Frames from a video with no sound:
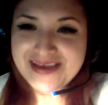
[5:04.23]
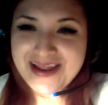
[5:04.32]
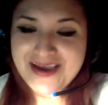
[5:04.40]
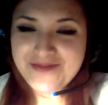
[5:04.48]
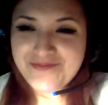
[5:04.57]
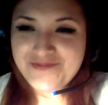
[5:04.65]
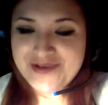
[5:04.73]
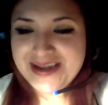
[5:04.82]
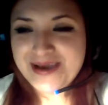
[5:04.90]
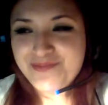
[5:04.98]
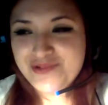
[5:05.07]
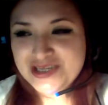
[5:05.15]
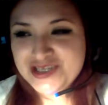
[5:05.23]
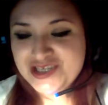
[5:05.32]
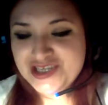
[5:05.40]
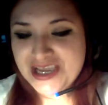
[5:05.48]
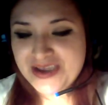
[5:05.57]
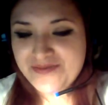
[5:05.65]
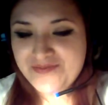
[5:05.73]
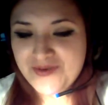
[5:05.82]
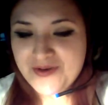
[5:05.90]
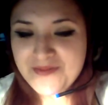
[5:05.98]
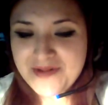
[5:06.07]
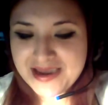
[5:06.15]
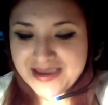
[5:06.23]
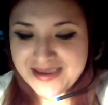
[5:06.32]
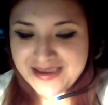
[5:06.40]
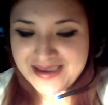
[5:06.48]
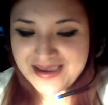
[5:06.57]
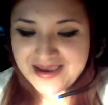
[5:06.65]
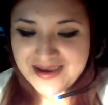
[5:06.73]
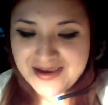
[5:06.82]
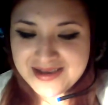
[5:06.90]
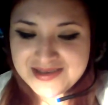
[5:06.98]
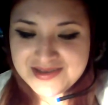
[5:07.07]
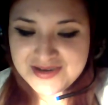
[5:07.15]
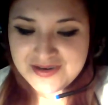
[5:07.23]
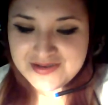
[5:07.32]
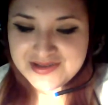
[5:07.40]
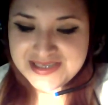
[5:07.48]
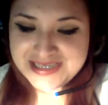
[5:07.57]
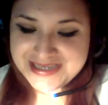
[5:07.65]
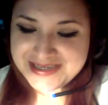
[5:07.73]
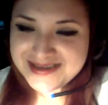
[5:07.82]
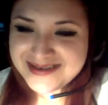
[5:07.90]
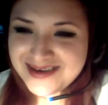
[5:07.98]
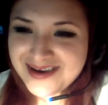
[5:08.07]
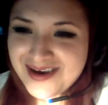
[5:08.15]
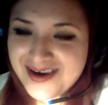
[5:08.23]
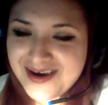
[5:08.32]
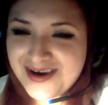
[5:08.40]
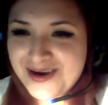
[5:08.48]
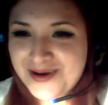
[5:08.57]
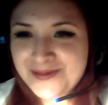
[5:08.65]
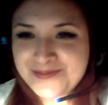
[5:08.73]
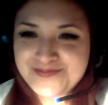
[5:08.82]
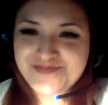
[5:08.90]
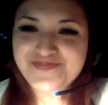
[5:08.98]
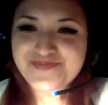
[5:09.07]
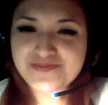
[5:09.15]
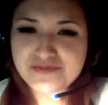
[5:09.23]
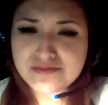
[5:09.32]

that I really appreciate from my CLT. um,